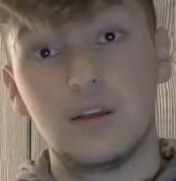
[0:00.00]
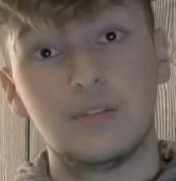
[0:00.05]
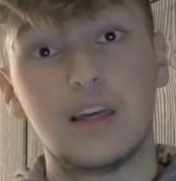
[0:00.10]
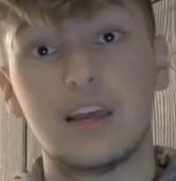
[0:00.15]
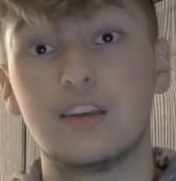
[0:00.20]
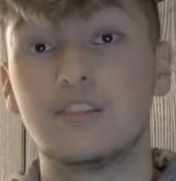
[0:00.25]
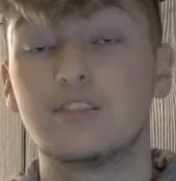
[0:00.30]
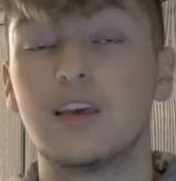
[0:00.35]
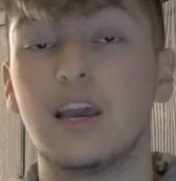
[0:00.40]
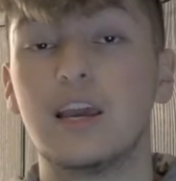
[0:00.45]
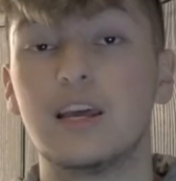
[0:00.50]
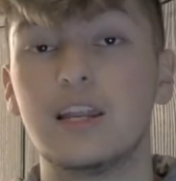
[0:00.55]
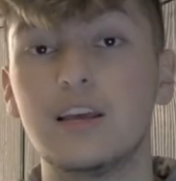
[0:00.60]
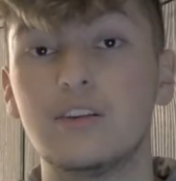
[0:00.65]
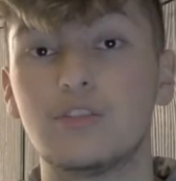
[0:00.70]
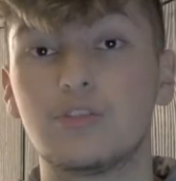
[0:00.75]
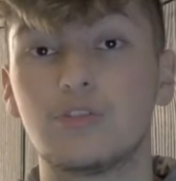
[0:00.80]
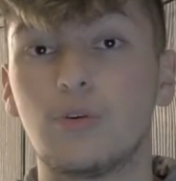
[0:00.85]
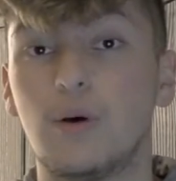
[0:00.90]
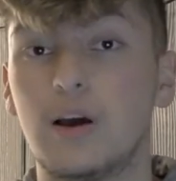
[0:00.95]
they say it
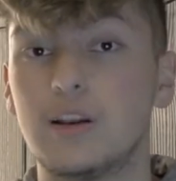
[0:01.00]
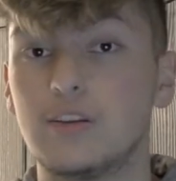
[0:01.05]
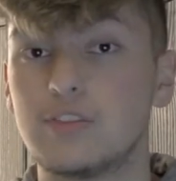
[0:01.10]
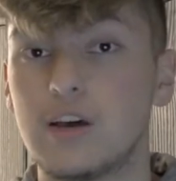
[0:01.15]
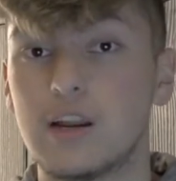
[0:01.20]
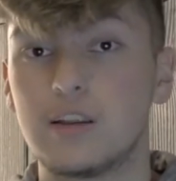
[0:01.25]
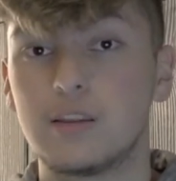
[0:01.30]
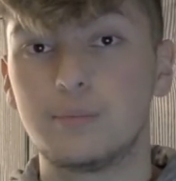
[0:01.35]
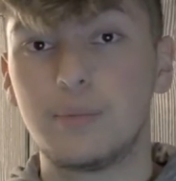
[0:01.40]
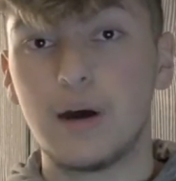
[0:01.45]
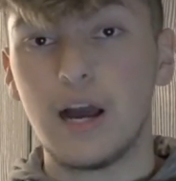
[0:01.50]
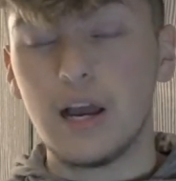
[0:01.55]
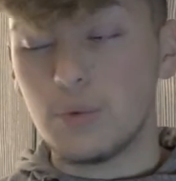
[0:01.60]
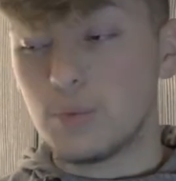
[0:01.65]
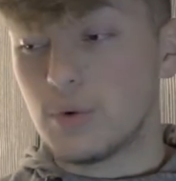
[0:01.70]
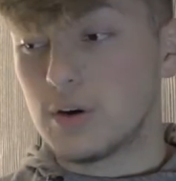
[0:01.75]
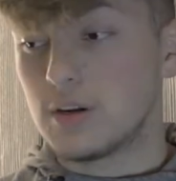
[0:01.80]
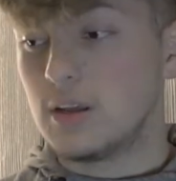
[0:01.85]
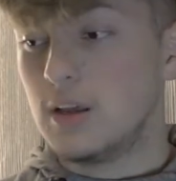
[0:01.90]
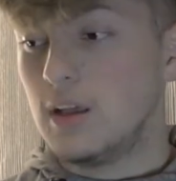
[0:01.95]
is? So I decided to buy
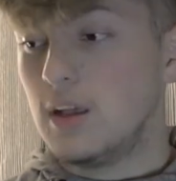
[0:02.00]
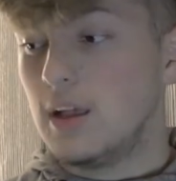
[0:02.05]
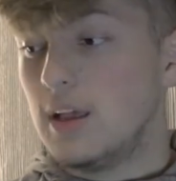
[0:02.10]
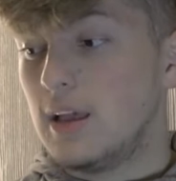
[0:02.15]
one.